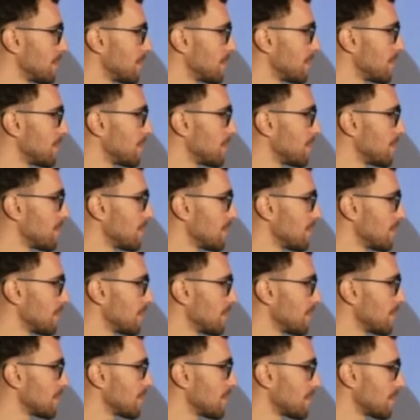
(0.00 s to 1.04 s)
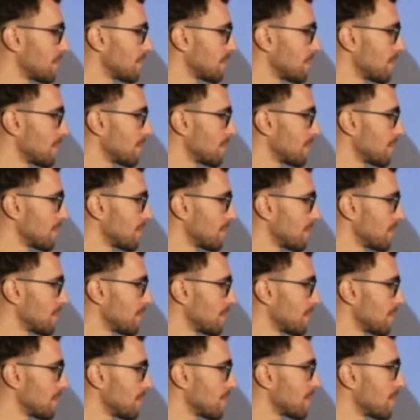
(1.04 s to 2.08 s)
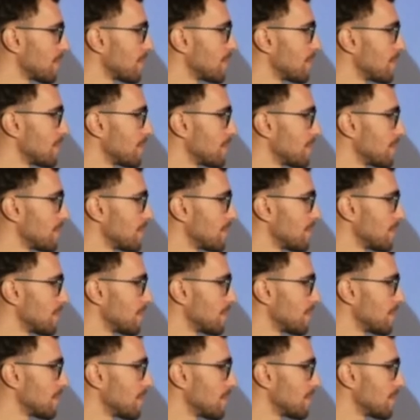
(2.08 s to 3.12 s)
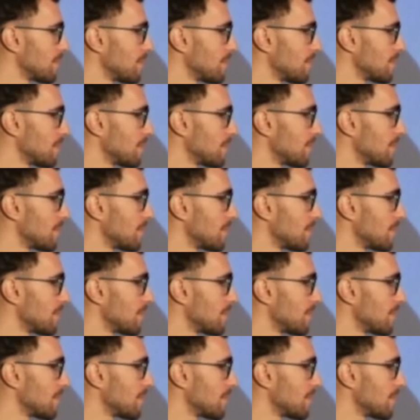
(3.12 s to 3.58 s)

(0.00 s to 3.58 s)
[no speech]